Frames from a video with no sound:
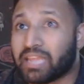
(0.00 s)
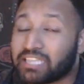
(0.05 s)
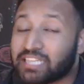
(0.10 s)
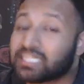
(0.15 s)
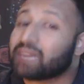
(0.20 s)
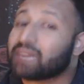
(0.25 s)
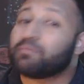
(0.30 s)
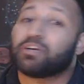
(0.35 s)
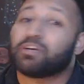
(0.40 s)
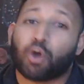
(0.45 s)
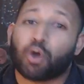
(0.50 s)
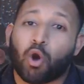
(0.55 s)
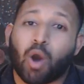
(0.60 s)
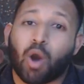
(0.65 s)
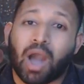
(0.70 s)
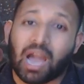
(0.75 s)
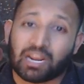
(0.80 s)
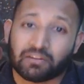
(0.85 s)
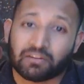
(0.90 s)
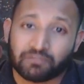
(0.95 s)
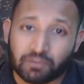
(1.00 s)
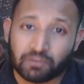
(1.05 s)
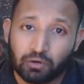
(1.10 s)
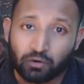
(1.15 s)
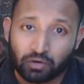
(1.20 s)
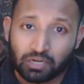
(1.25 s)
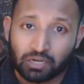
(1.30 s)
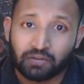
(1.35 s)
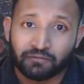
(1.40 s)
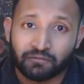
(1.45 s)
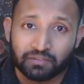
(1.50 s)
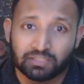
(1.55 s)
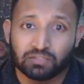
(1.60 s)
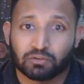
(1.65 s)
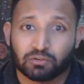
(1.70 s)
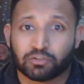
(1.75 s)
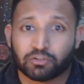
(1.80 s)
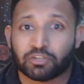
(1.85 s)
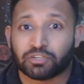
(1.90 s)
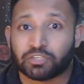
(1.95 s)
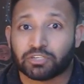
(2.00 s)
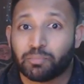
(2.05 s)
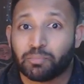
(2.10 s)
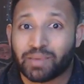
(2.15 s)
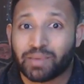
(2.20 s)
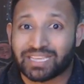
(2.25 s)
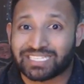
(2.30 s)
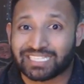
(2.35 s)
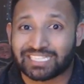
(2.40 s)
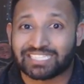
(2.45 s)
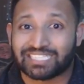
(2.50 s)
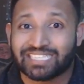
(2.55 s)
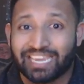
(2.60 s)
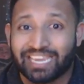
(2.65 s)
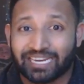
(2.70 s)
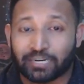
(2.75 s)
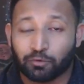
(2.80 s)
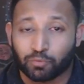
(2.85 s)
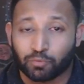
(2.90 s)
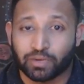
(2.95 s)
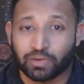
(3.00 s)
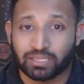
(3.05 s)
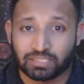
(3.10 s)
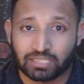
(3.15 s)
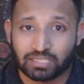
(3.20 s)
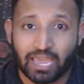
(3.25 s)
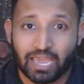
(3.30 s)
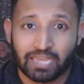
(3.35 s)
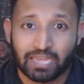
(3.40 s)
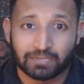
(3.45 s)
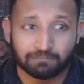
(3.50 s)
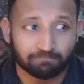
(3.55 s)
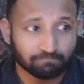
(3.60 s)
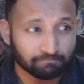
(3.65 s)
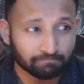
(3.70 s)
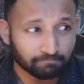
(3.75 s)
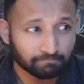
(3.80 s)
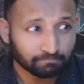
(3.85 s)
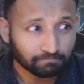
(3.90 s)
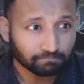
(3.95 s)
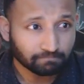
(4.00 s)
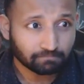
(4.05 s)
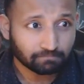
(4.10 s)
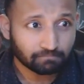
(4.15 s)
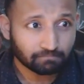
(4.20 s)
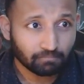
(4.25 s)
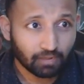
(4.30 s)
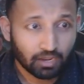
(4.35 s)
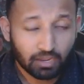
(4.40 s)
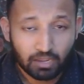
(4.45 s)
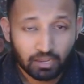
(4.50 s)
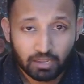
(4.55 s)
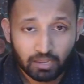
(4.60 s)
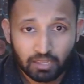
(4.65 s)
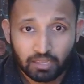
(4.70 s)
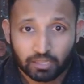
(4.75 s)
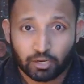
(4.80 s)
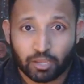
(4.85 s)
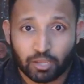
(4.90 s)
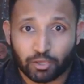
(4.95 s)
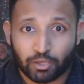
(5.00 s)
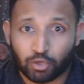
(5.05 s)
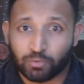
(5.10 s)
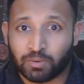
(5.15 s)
you go out of your comfort zone, you're basically taking a risk. And human